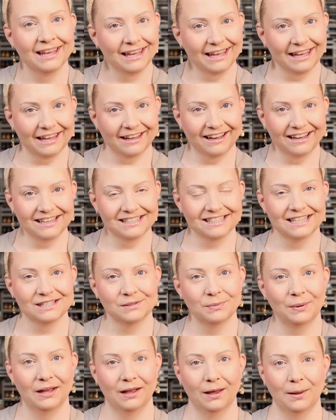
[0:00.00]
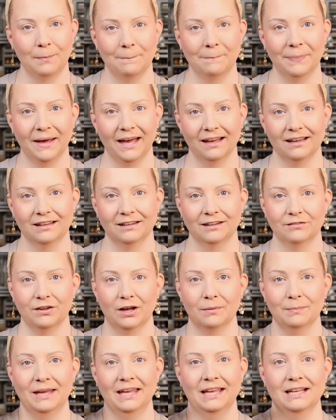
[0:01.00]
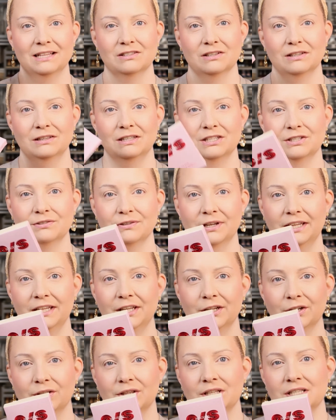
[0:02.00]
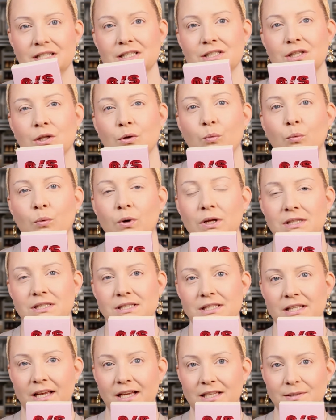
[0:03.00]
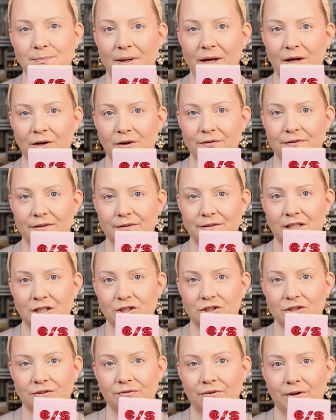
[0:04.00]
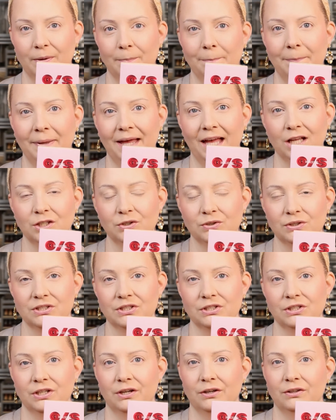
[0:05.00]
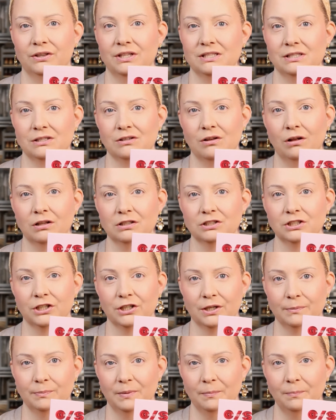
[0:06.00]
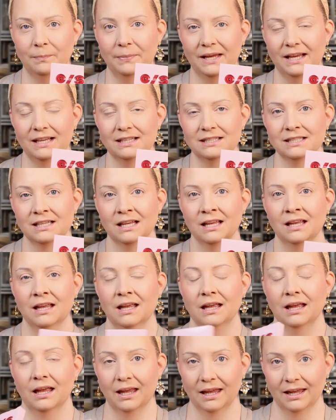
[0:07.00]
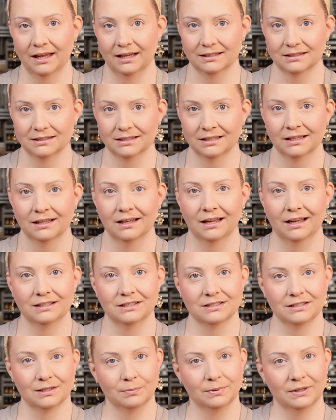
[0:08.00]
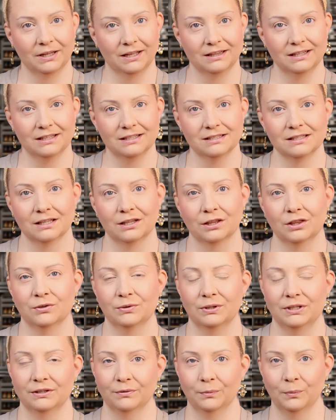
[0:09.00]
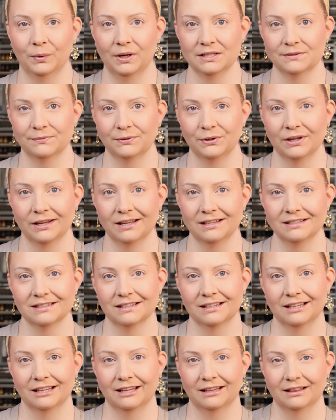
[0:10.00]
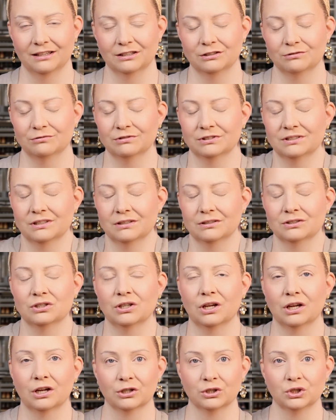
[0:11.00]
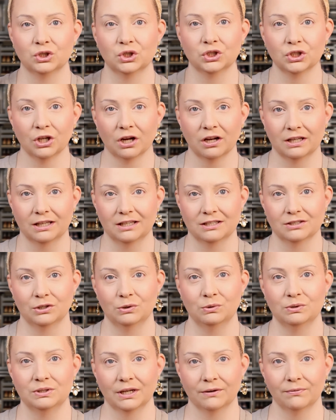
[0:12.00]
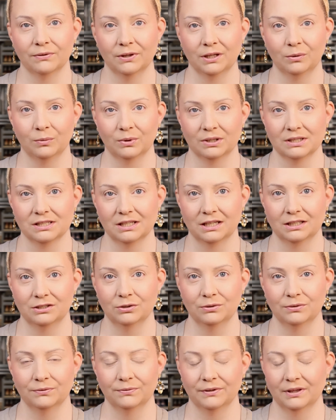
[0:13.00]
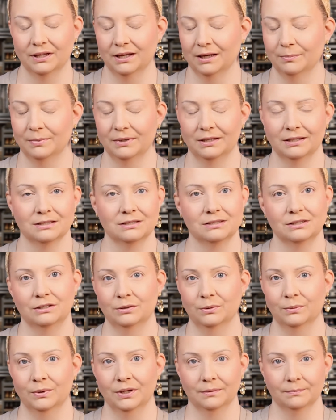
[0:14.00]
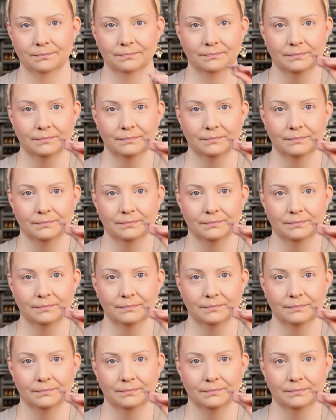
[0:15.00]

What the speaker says: Hey guys, guess what? I'm back and I've got my hands on this right here. This is the One Size Powder Foundation from Starrr. This is called Turn Up the Base, and I just applied this 3 different ways for you guys, and the results are shocking. So you definitely want to stay tuned for that, because you know what?